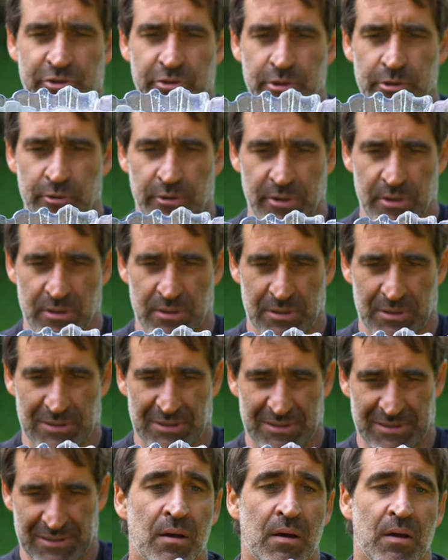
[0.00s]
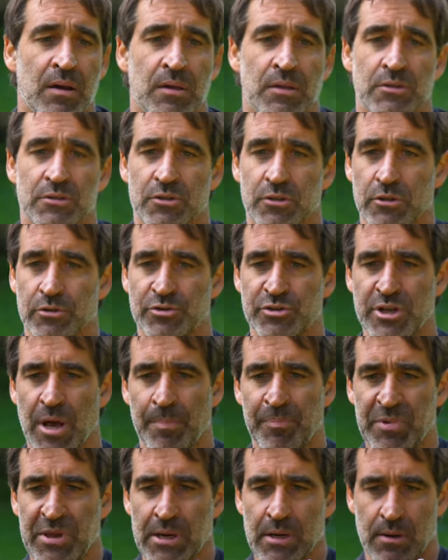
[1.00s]
truth. So
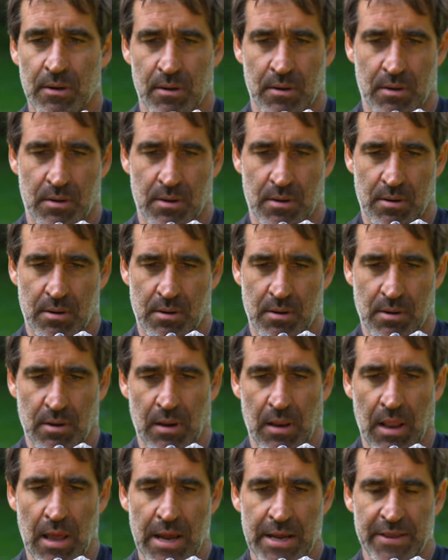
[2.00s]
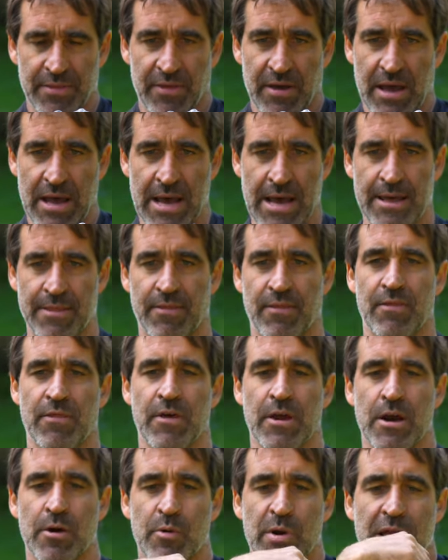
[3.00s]
something like that,
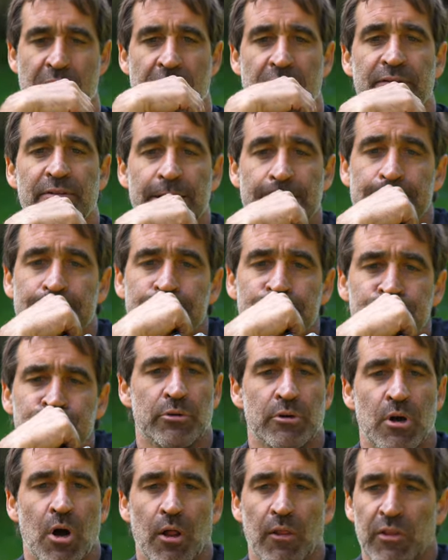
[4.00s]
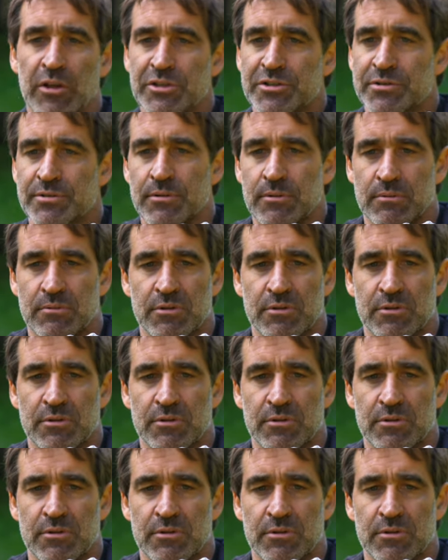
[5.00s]
there we have it. We call this